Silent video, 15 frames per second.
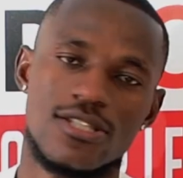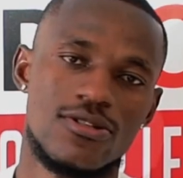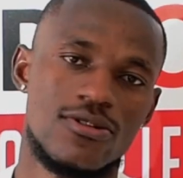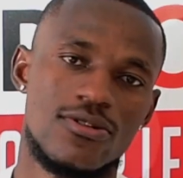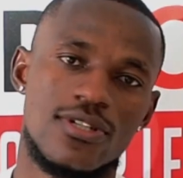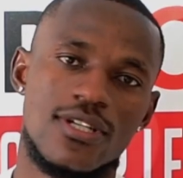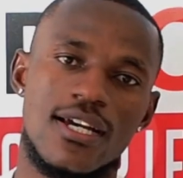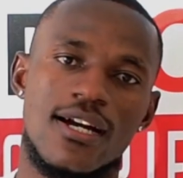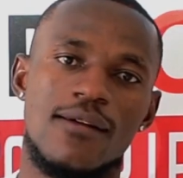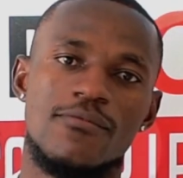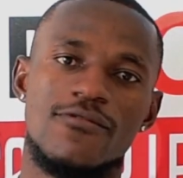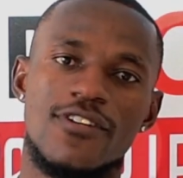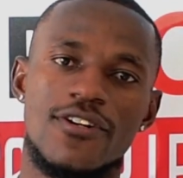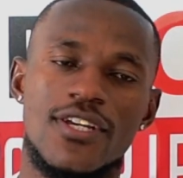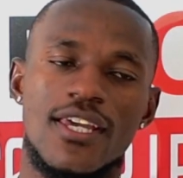So yeah,
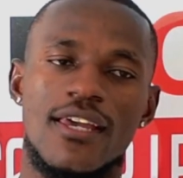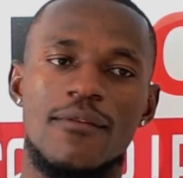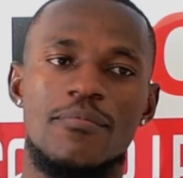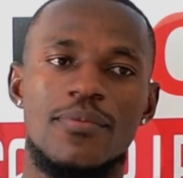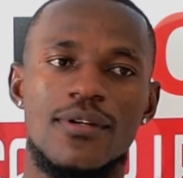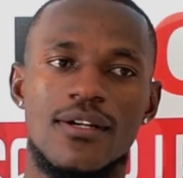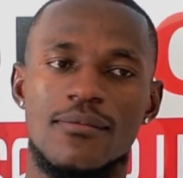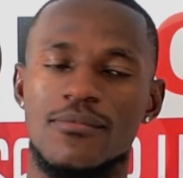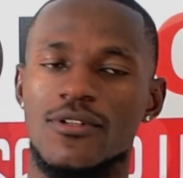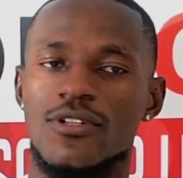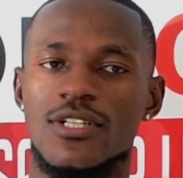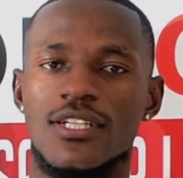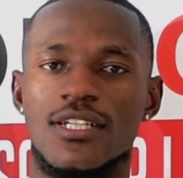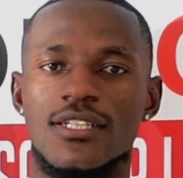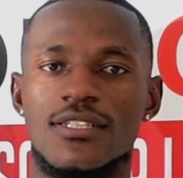I'm very happy, I'm
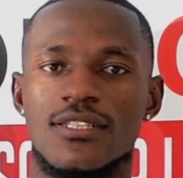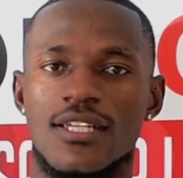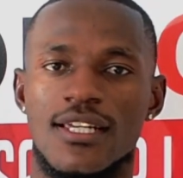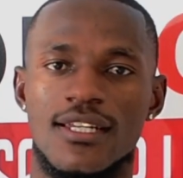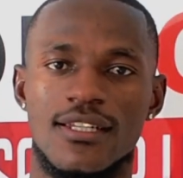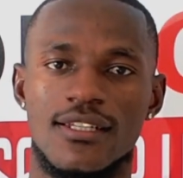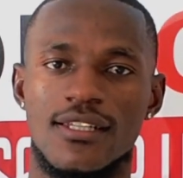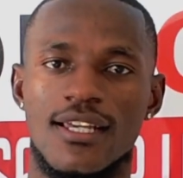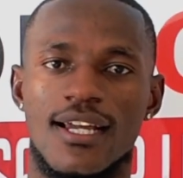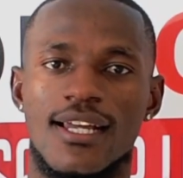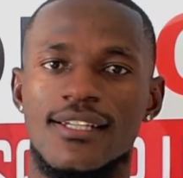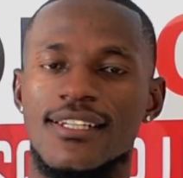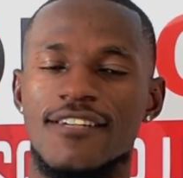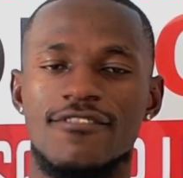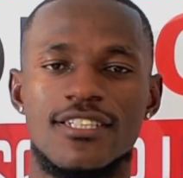honored, and yeah,
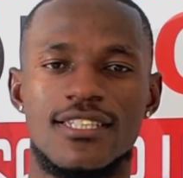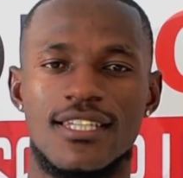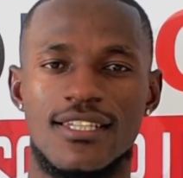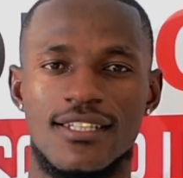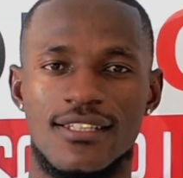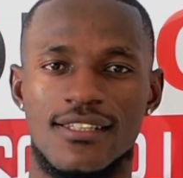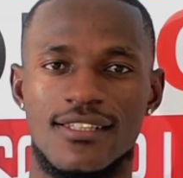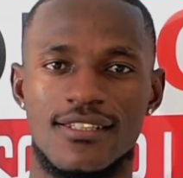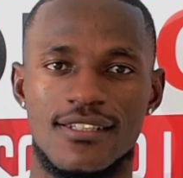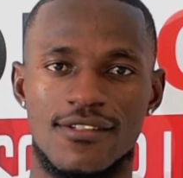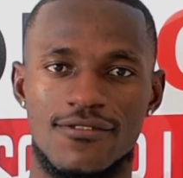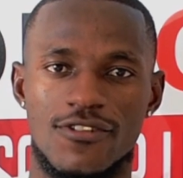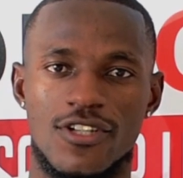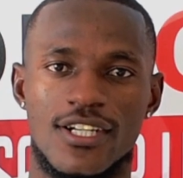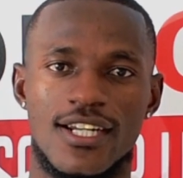I never take it
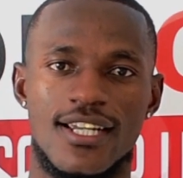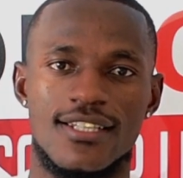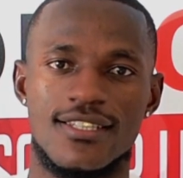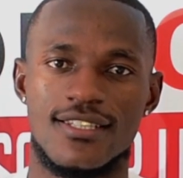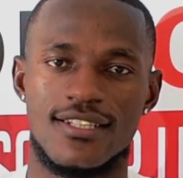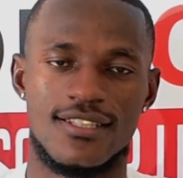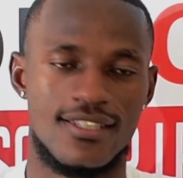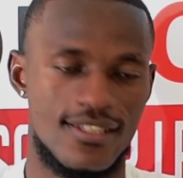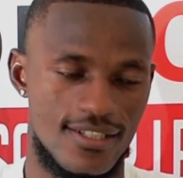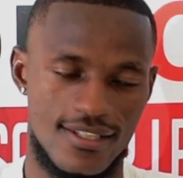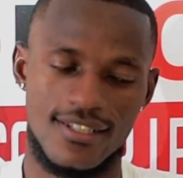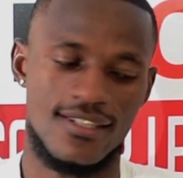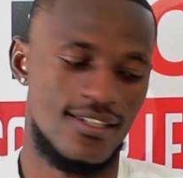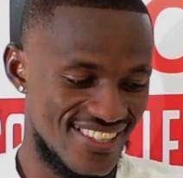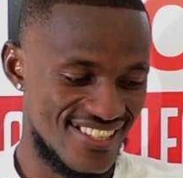for granted.
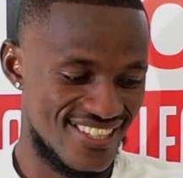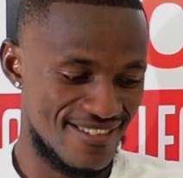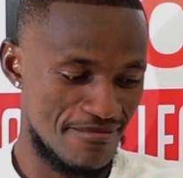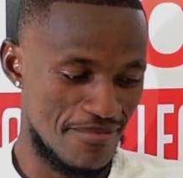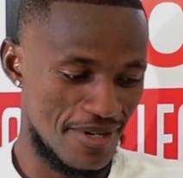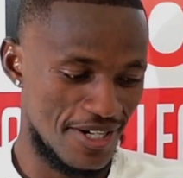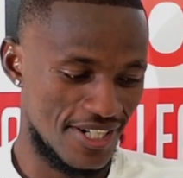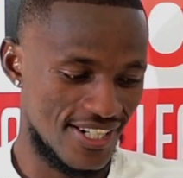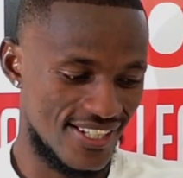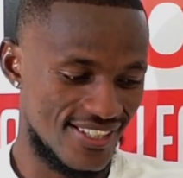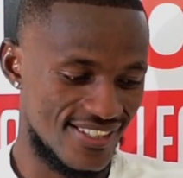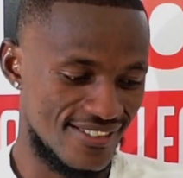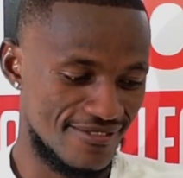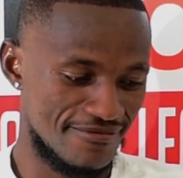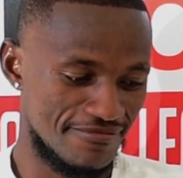That's about
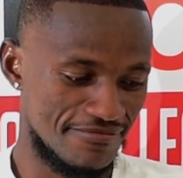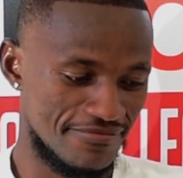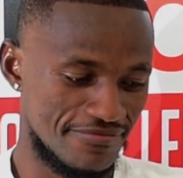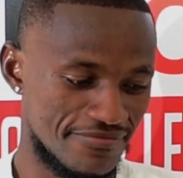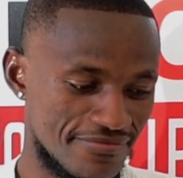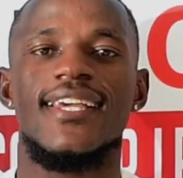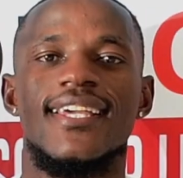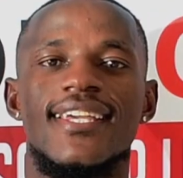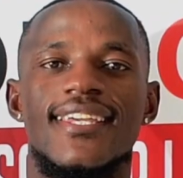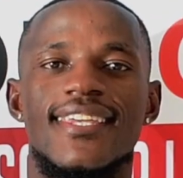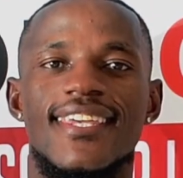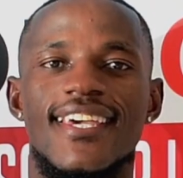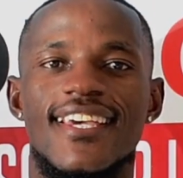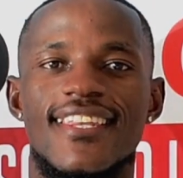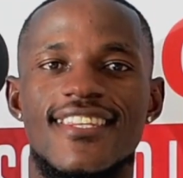it.
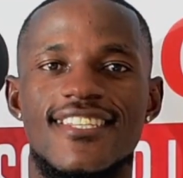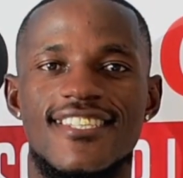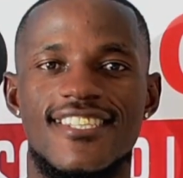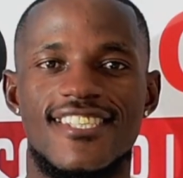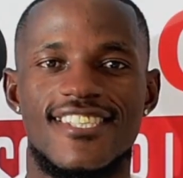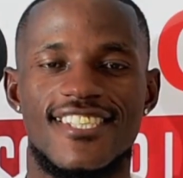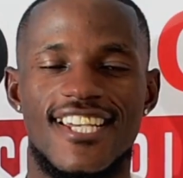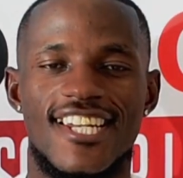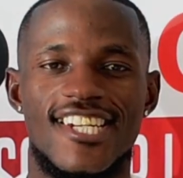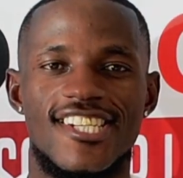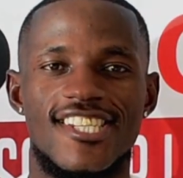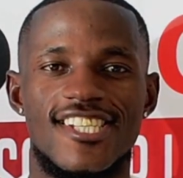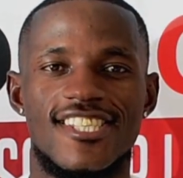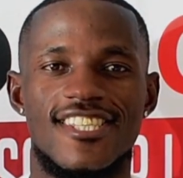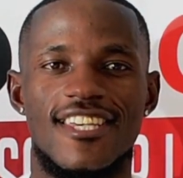Yeah, this is
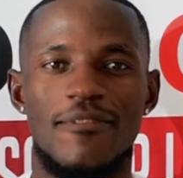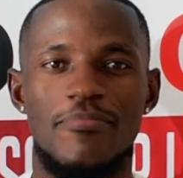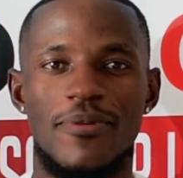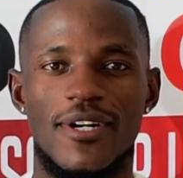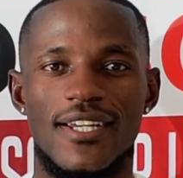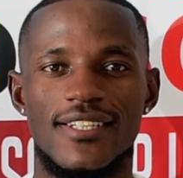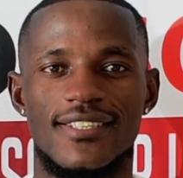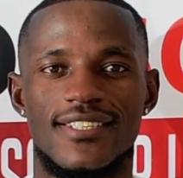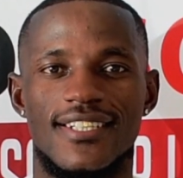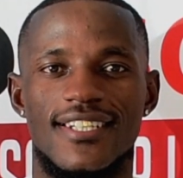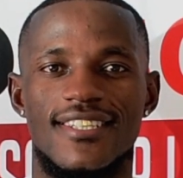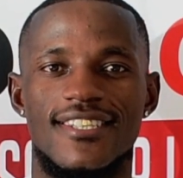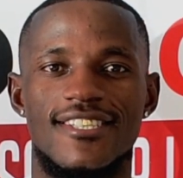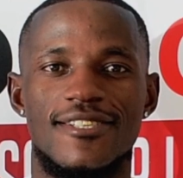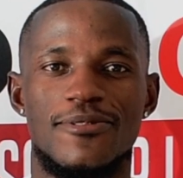Ananias Gebhardt,
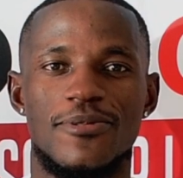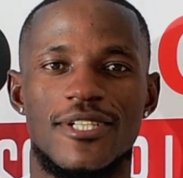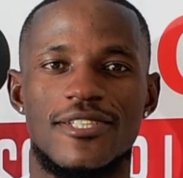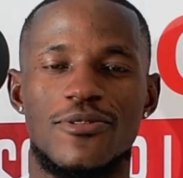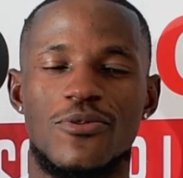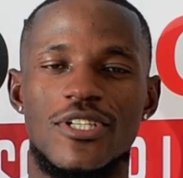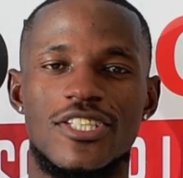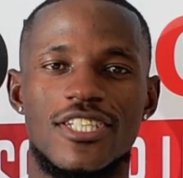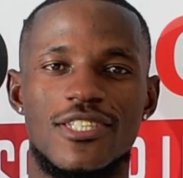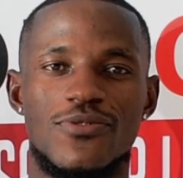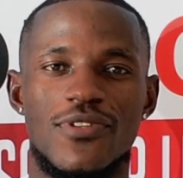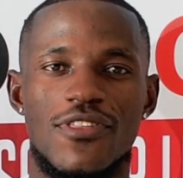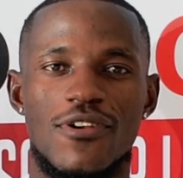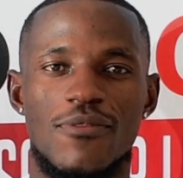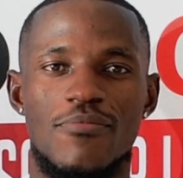and this was Questions
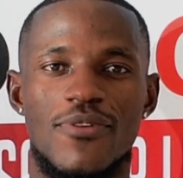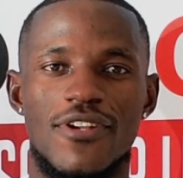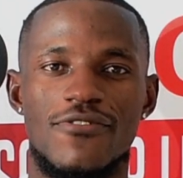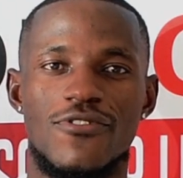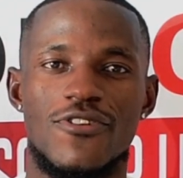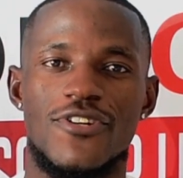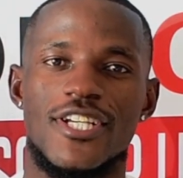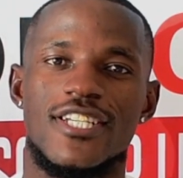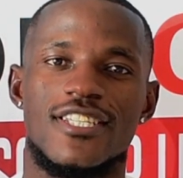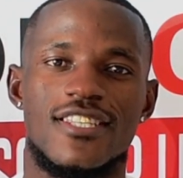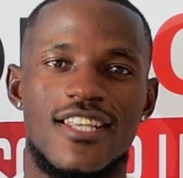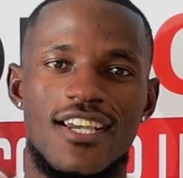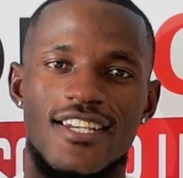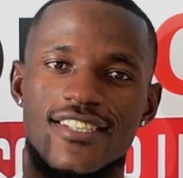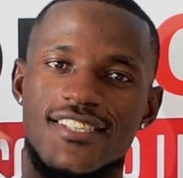with Your Brave Warrior
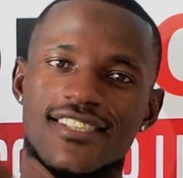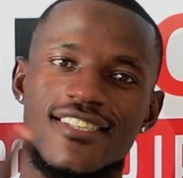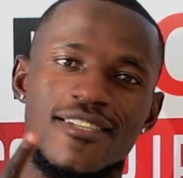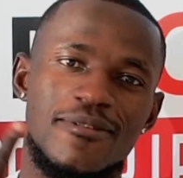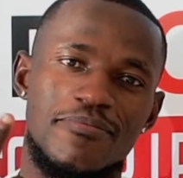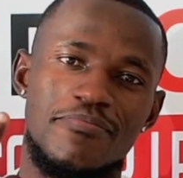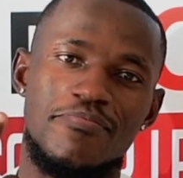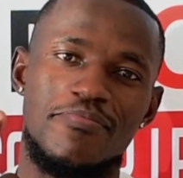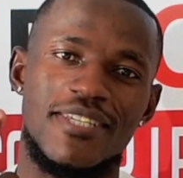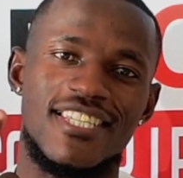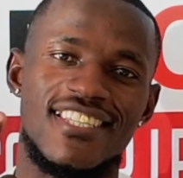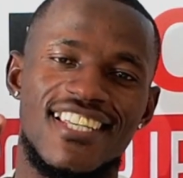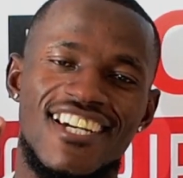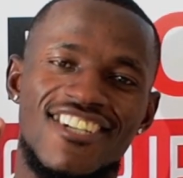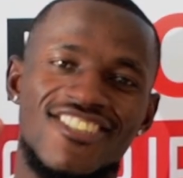Stars. Peace
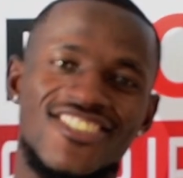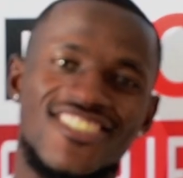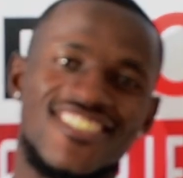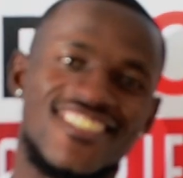out.